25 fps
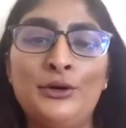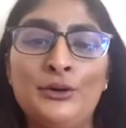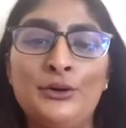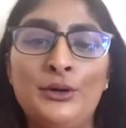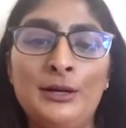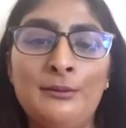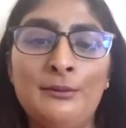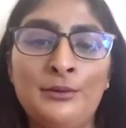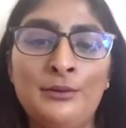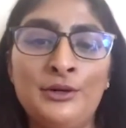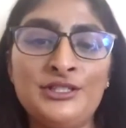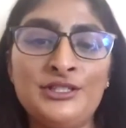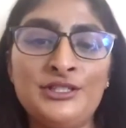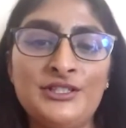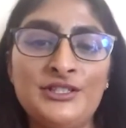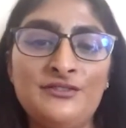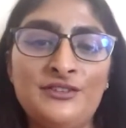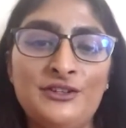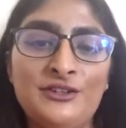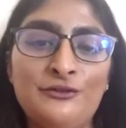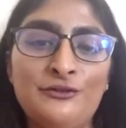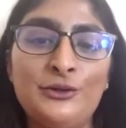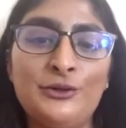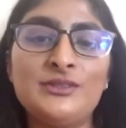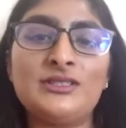Most of the
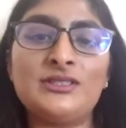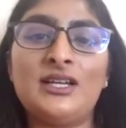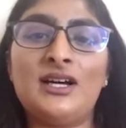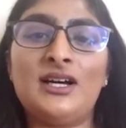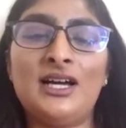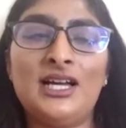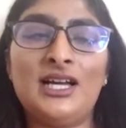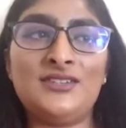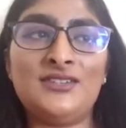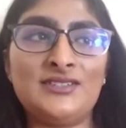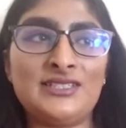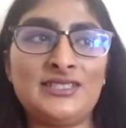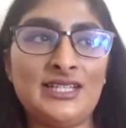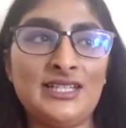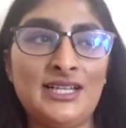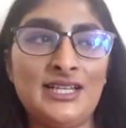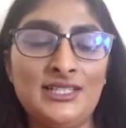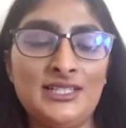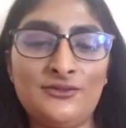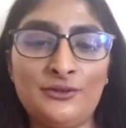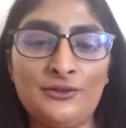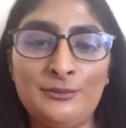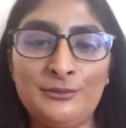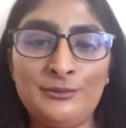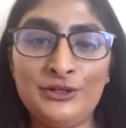roles that are advertised
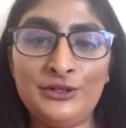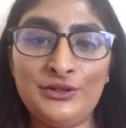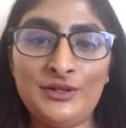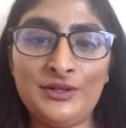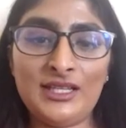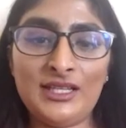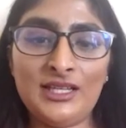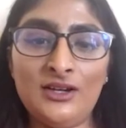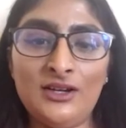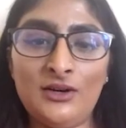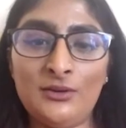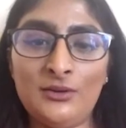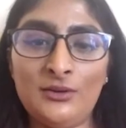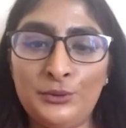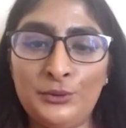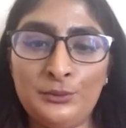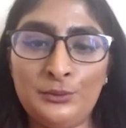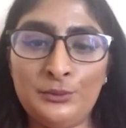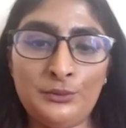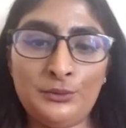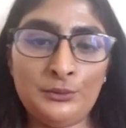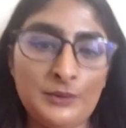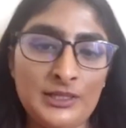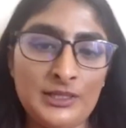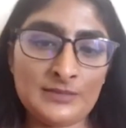from uni are
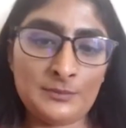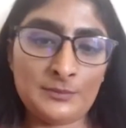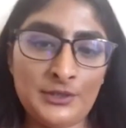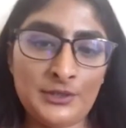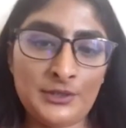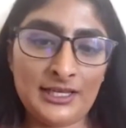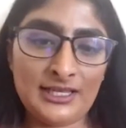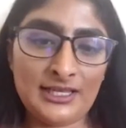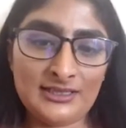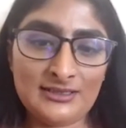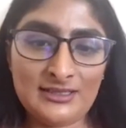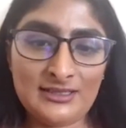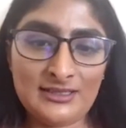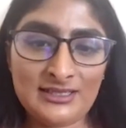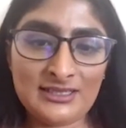always paid.